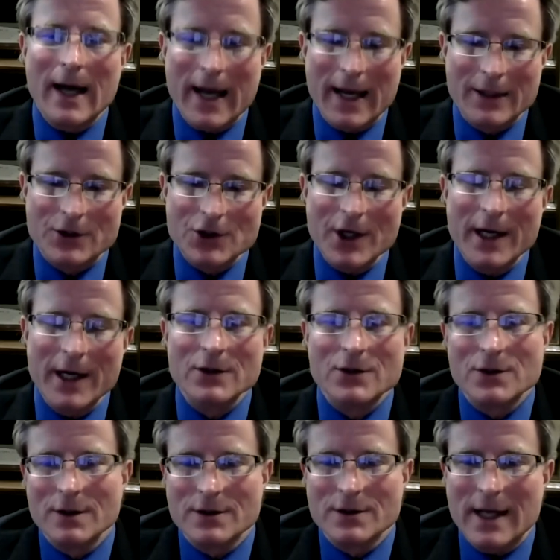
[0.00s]
and
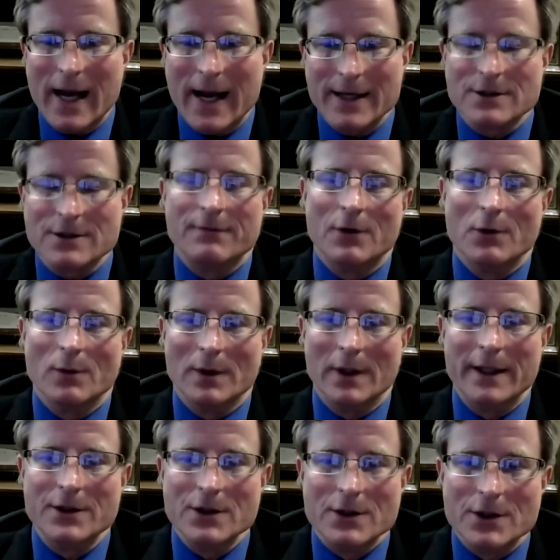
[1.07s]
change the status of your
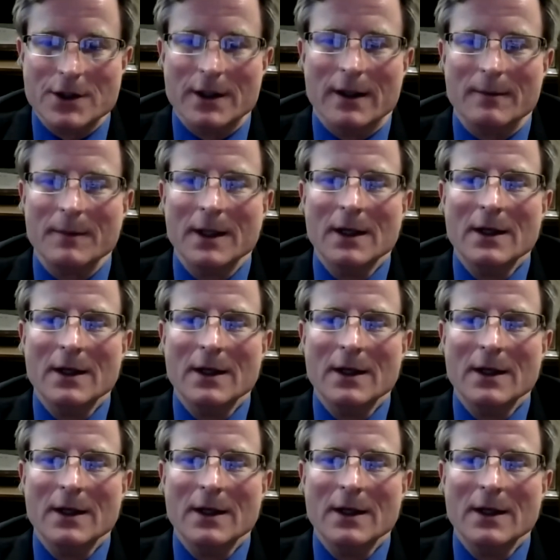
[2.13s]
relationship.